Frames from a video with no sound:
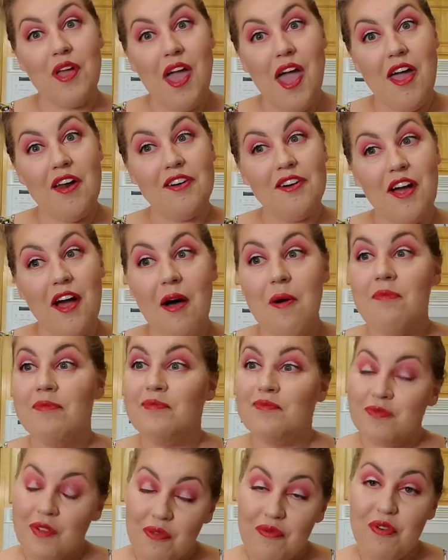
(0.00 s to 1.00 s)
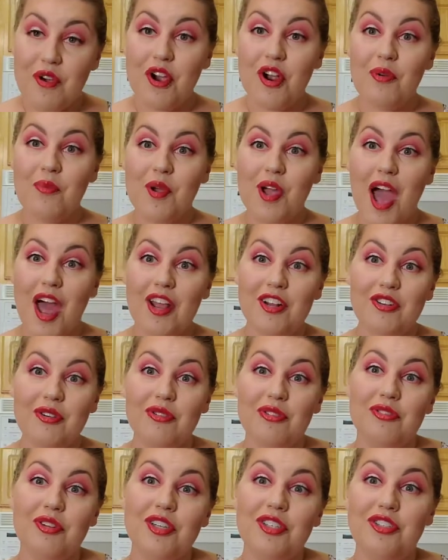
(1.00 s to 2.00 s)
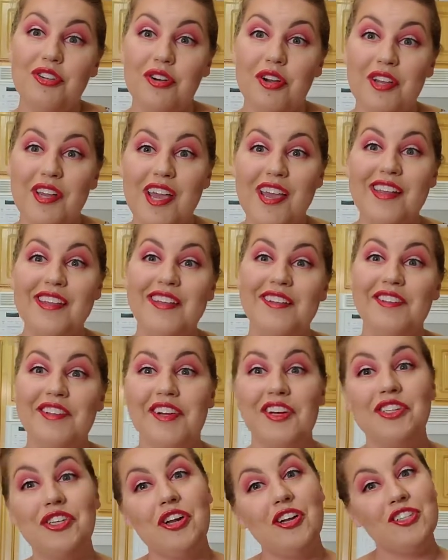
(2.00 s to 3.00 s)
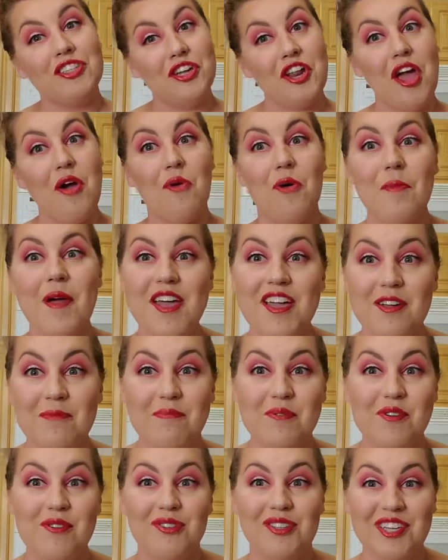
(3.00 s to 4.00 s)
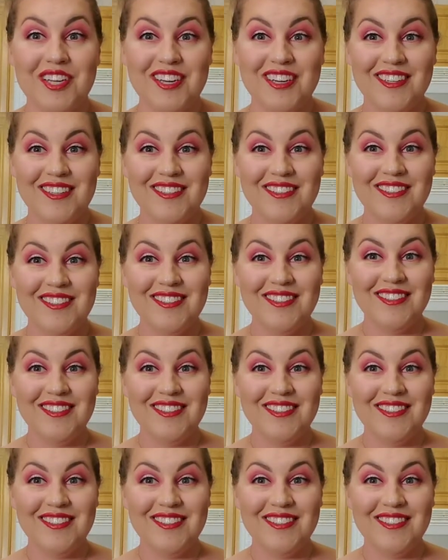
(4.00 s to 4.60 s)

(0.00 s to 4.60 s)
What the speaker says: Canada, figured we gotta do a traditional Canadian dish. Today we're making poutine.